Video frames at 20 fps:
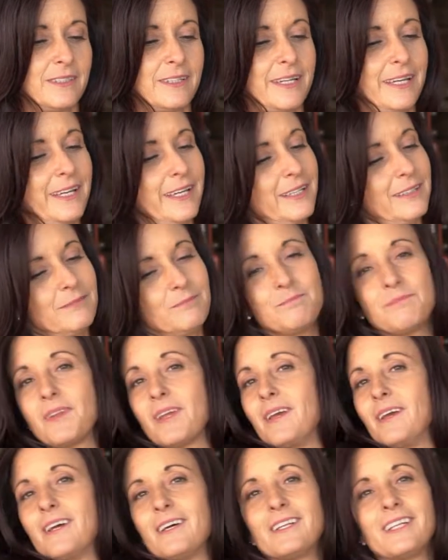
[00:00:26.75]
And
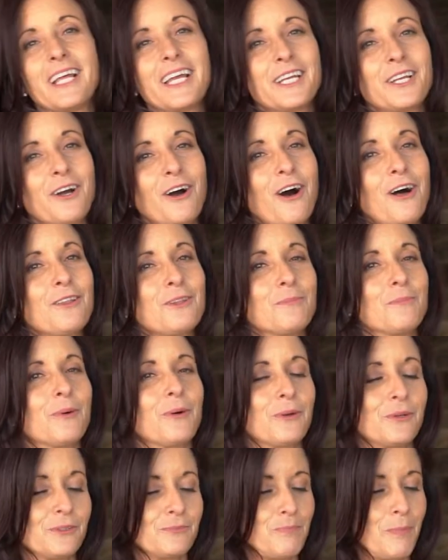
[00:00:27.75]
like all the
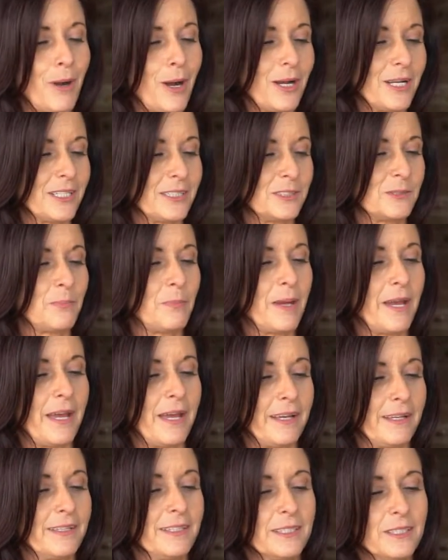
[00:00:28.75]
Moto Pockets
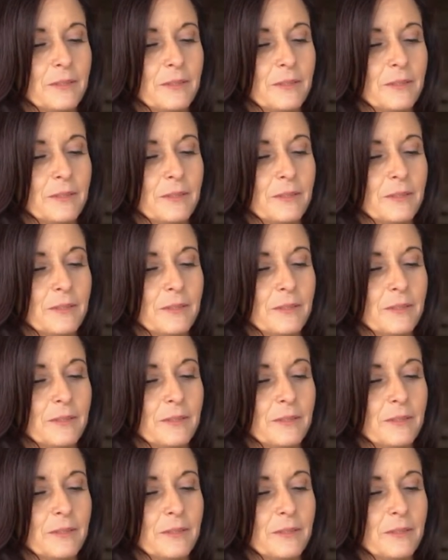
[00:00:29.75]
bag,